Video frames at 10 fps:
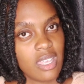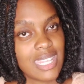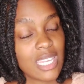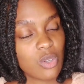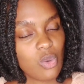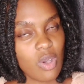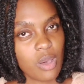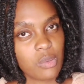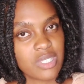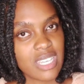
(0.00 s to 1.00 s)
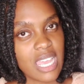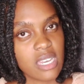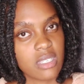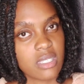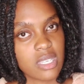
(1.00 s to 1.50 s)
than go out
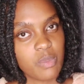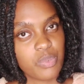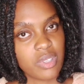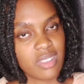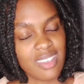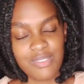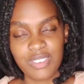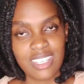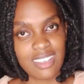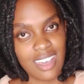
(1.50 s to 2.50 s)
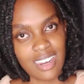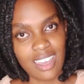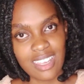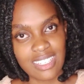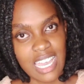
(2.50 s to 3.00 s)
and sleep with every
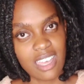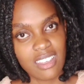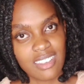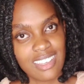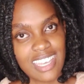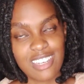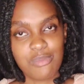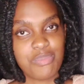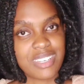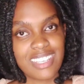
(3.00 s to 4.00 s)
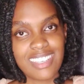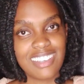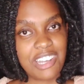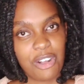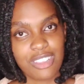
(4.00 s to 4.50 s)
garagaria and
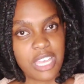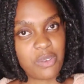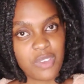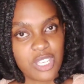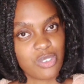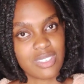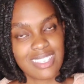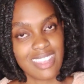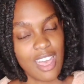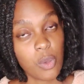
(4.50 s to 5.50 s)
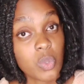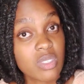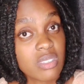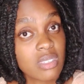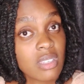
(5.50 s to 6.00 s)
bring all the infections in the
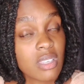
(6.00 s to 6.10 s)
house.